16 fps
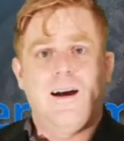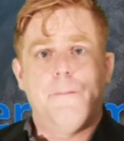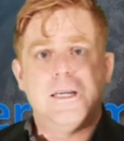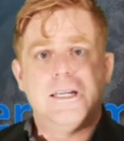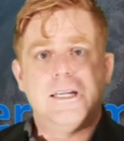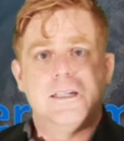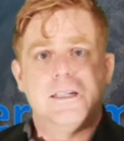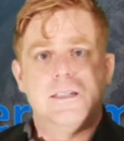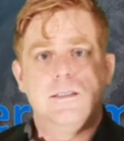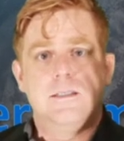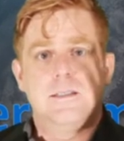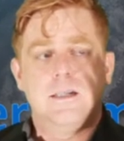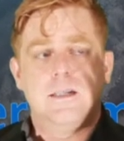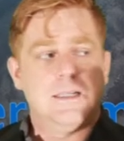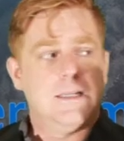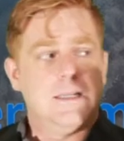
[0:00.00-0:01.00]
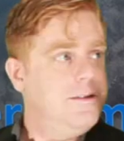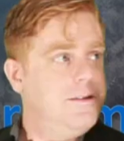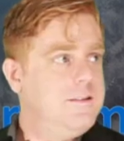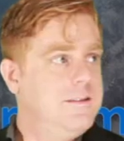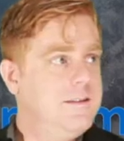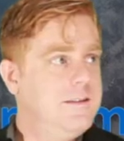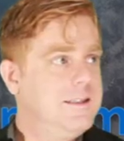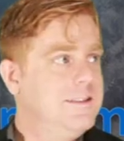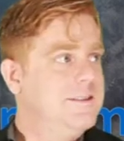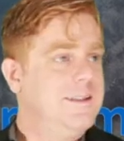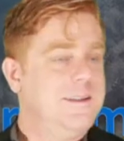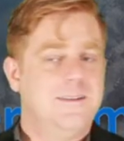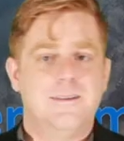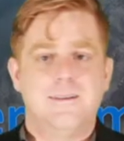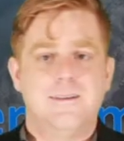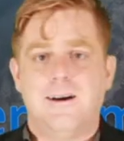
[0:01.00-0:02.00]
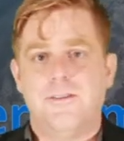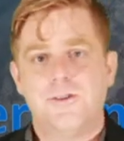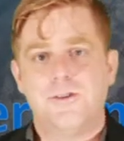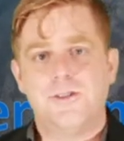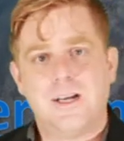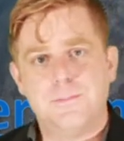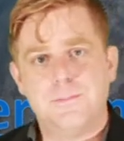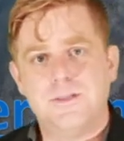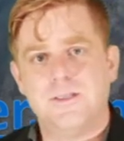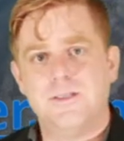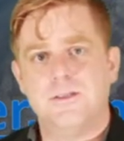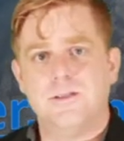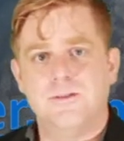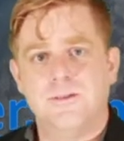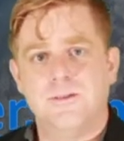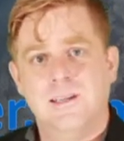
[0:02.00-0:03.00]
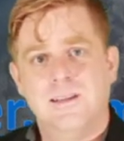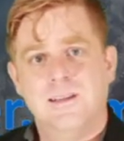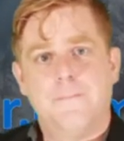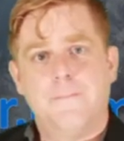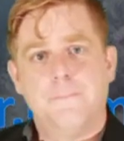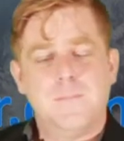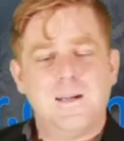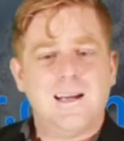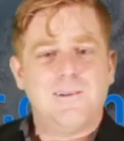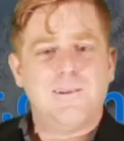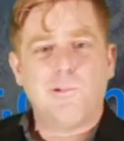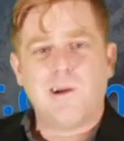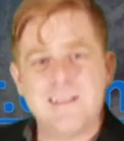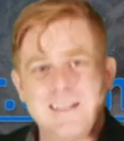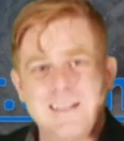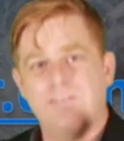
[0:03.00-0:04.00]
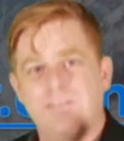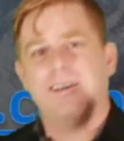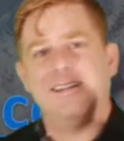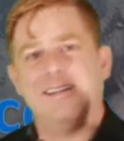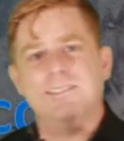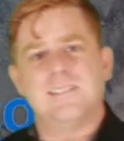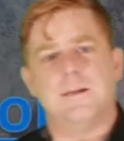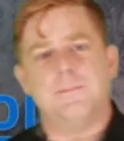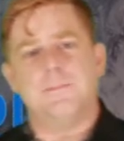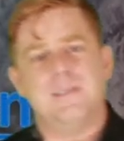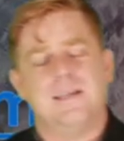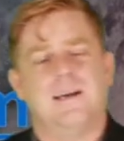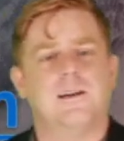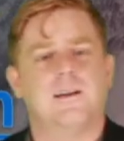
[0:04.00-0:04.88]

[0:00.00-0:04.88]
because I got, like I said, other jobs to do. But I wanted to give you guys an update on our